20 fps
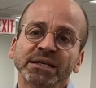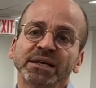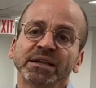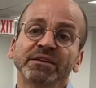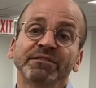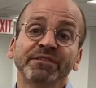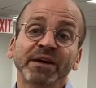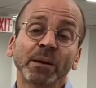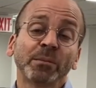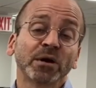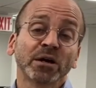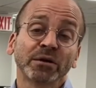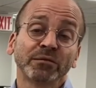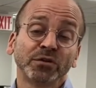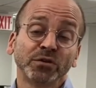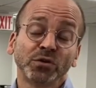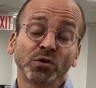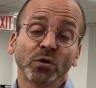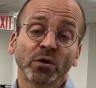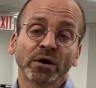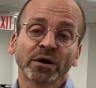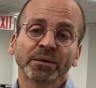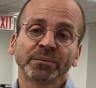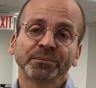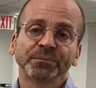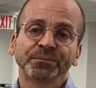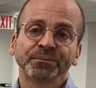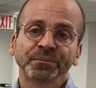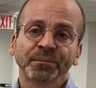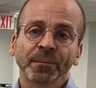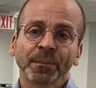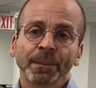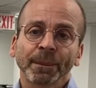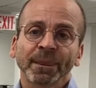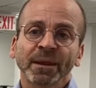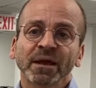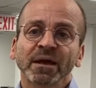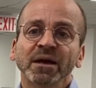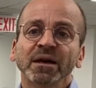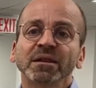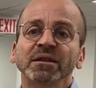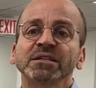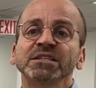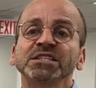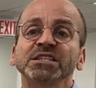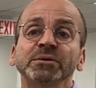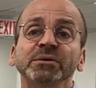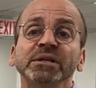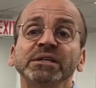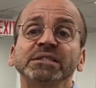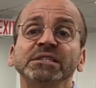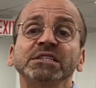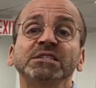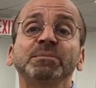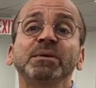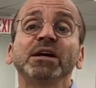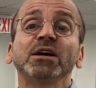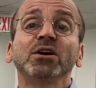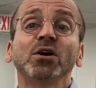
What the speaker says: in the fabric of New York. The series is being